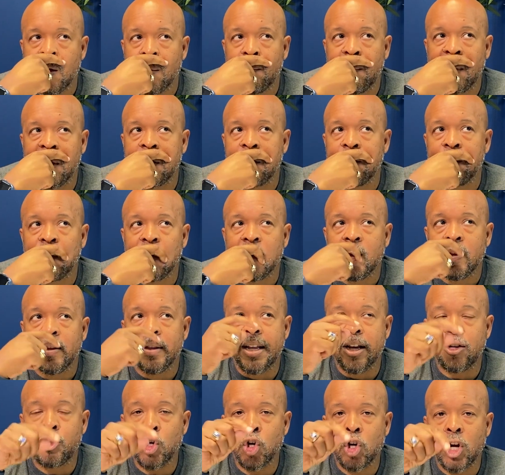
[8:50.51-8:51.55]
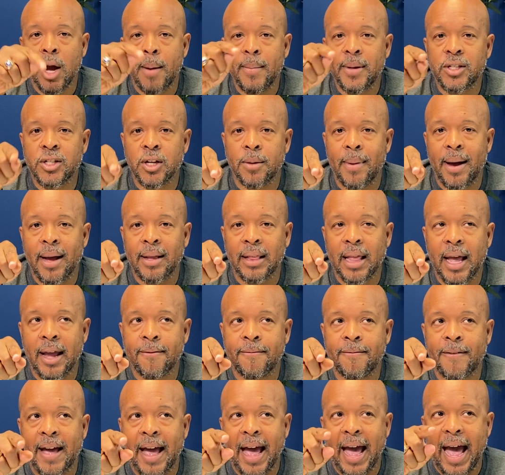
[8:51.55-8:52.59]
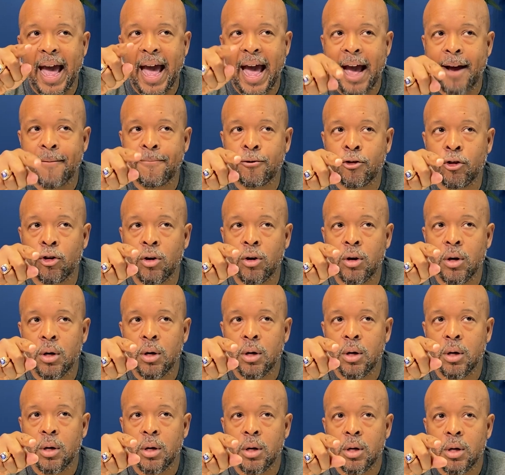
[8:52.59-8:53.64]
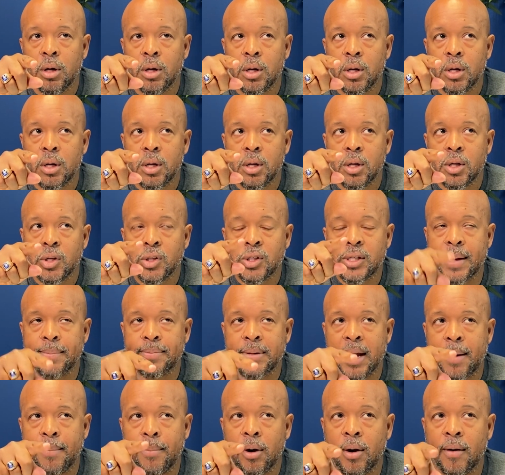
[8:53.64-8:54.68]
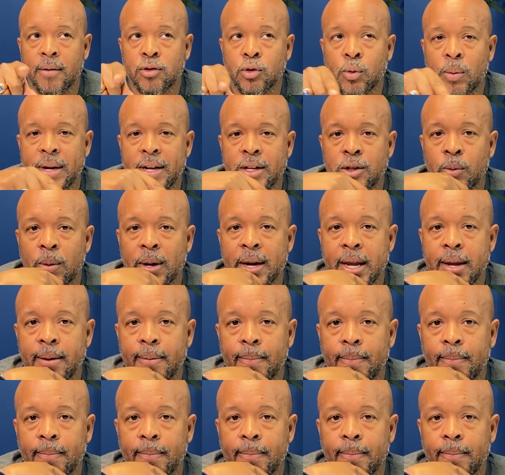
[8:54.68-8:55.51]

but did you come into my life after September of 2020?